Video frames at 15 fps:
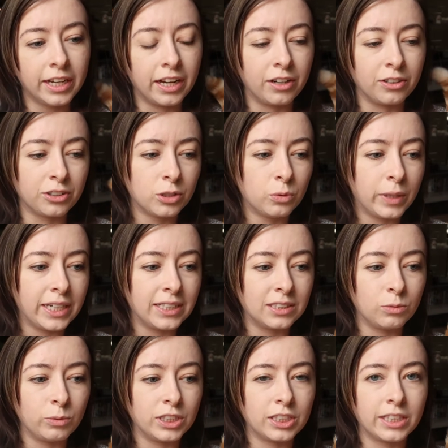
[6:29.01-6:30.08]
and good ways
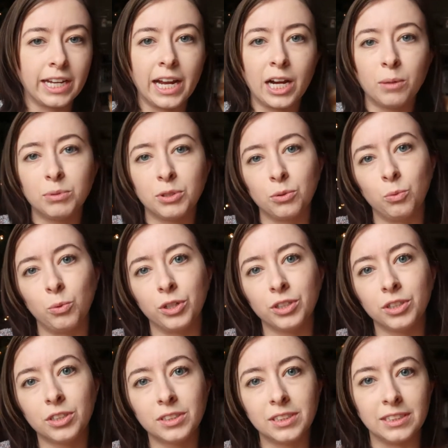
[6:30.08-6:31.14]
in which they helped the
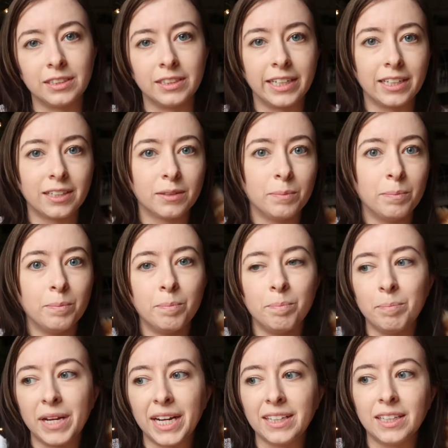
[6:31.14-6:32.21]
world and like
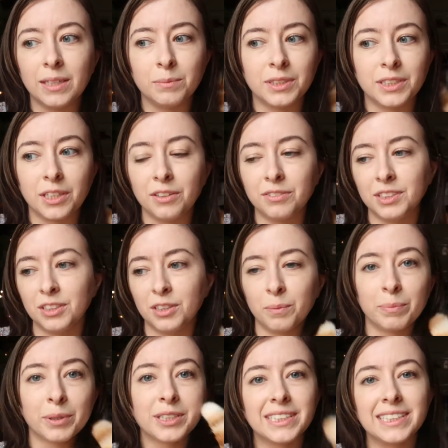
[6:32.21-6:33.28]
made themselves into the
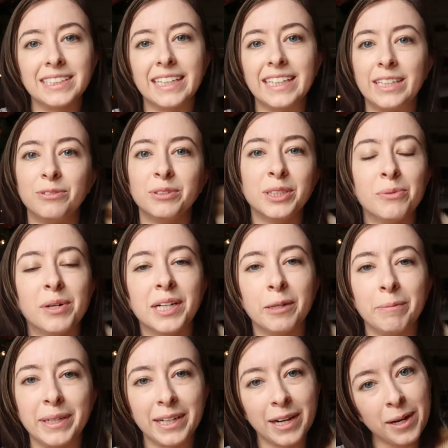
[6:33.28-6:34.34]
person that they really wanted to
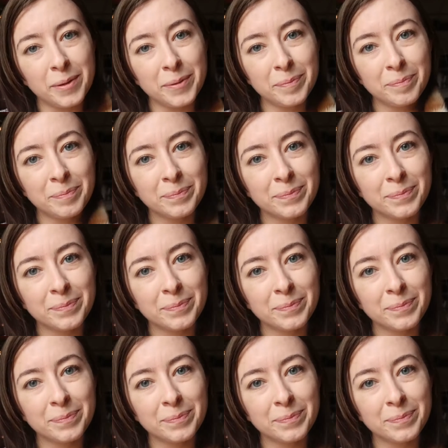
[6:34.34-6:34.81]
become.